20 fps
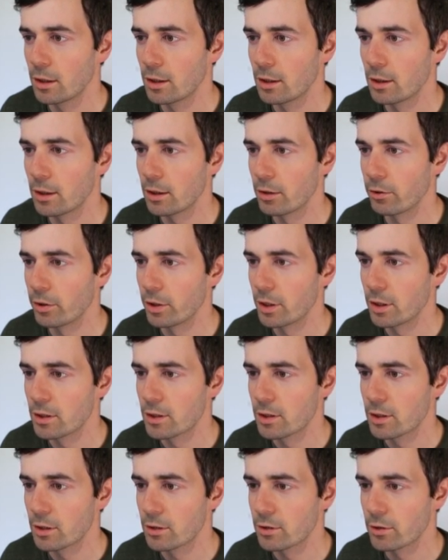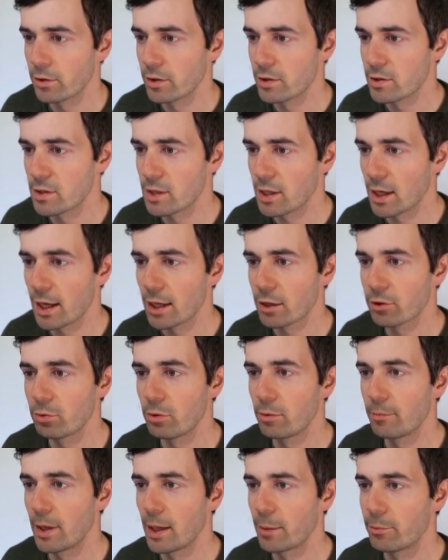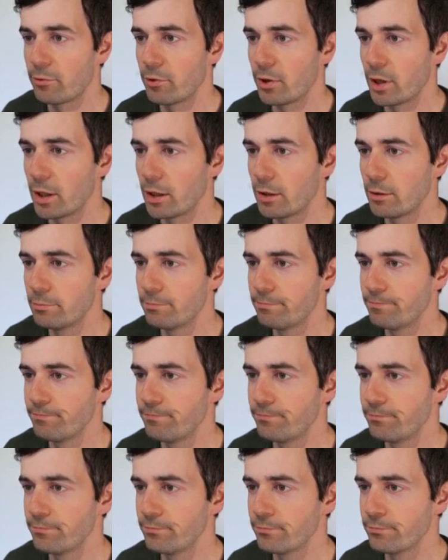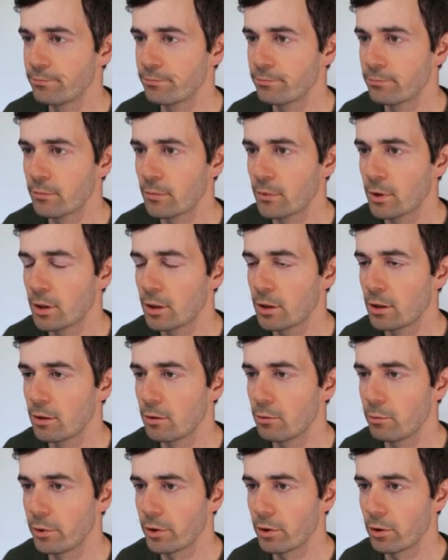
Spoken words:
Here it is. So this is the actual map file with